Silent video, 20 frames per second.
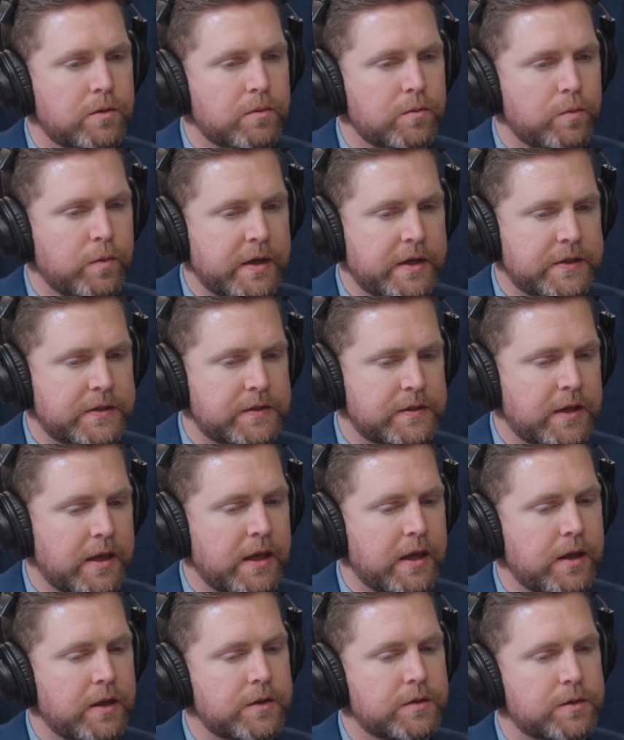we
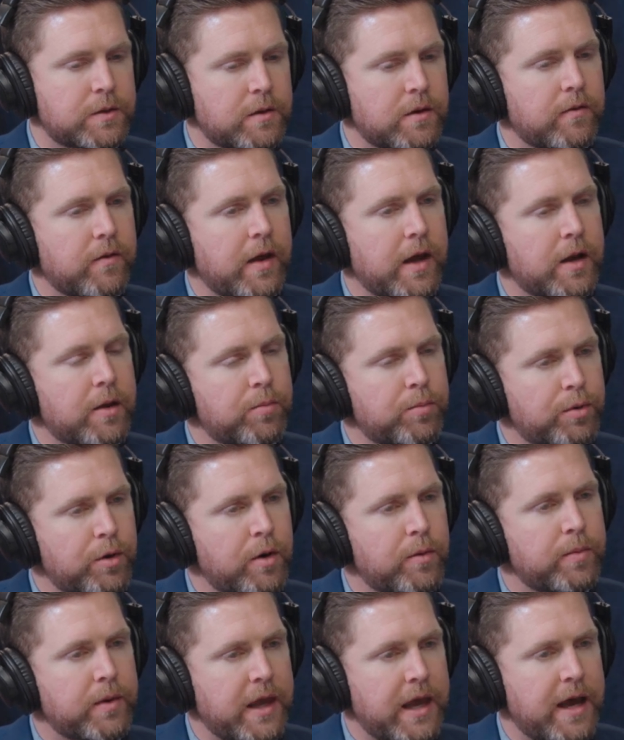see sort of an
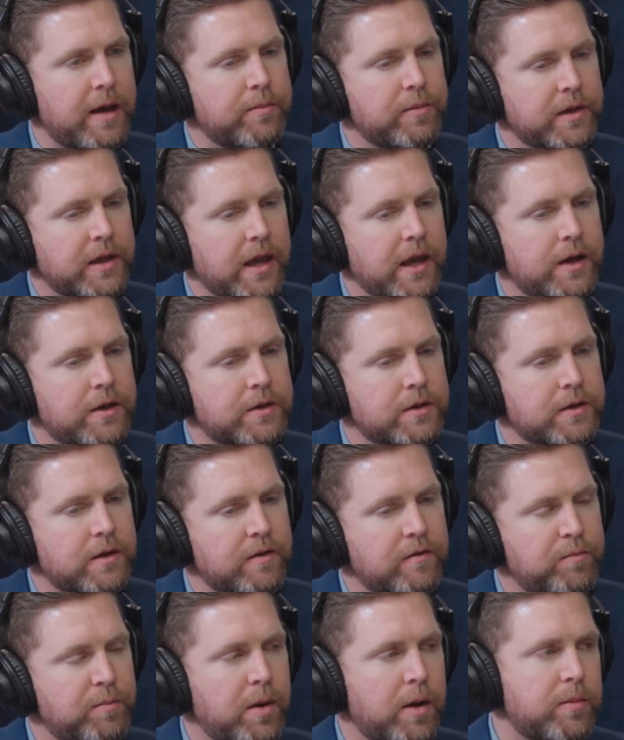appropriate application
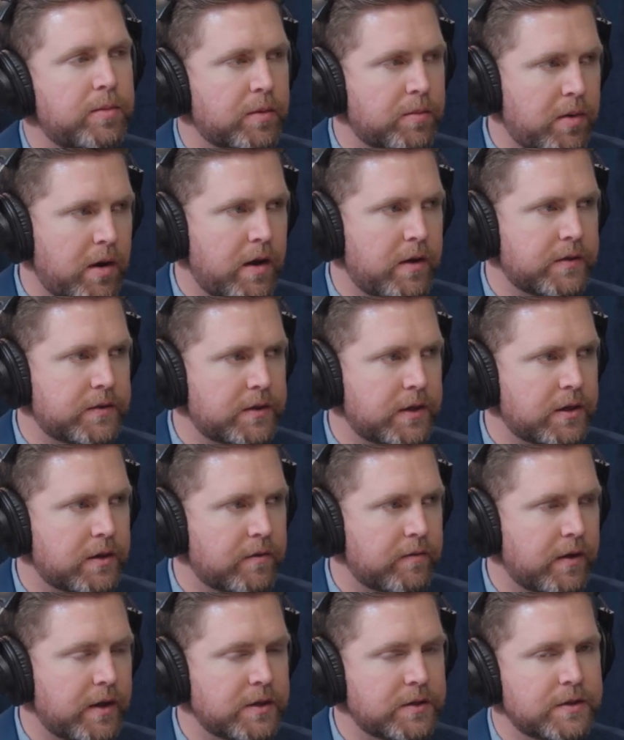of public policy
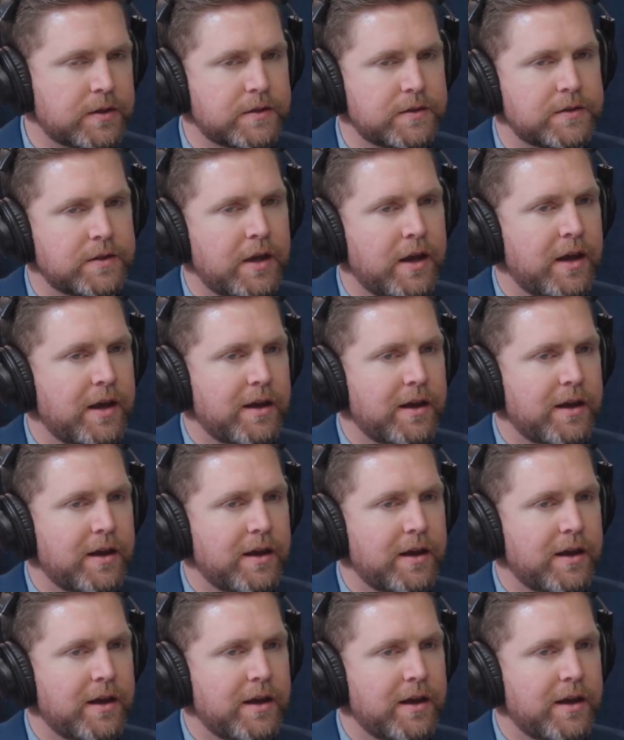interventions?